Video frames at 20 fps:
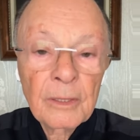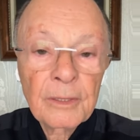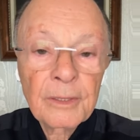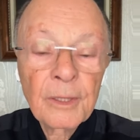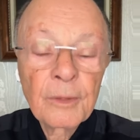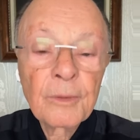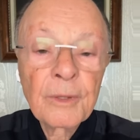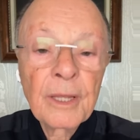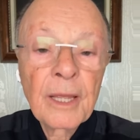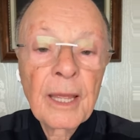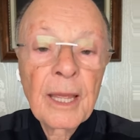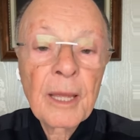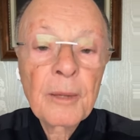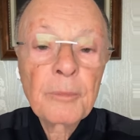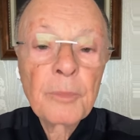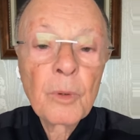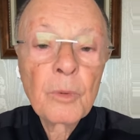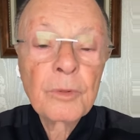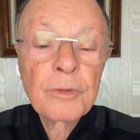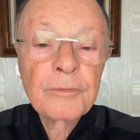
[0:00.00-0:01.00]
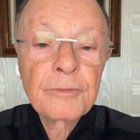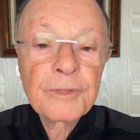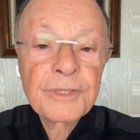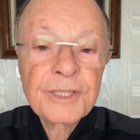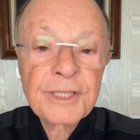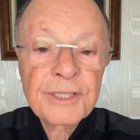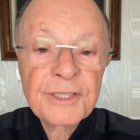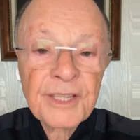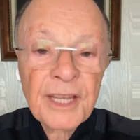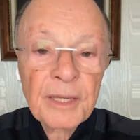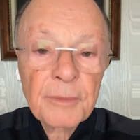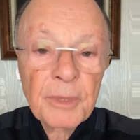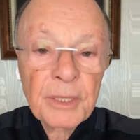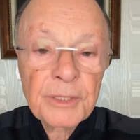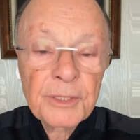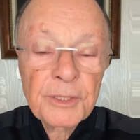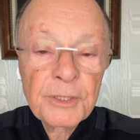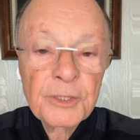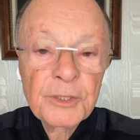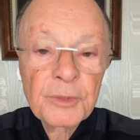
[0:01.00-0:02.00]
So it's good for you to
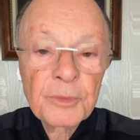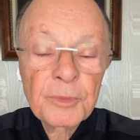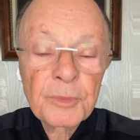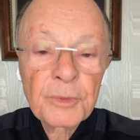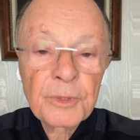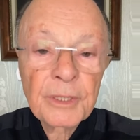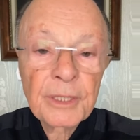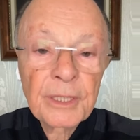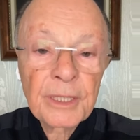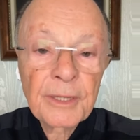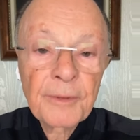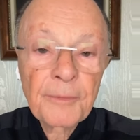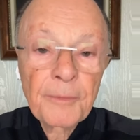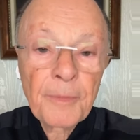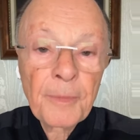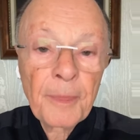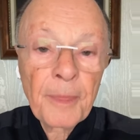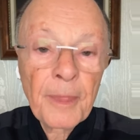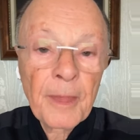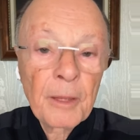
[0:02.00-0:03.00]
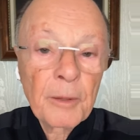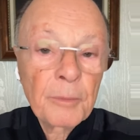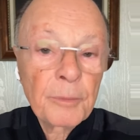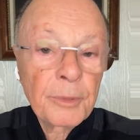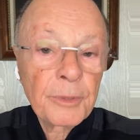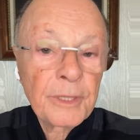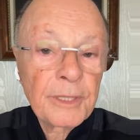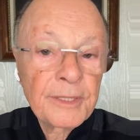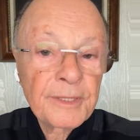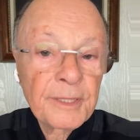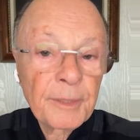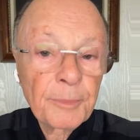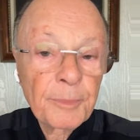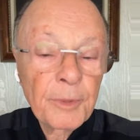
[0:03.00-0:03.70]
know these because,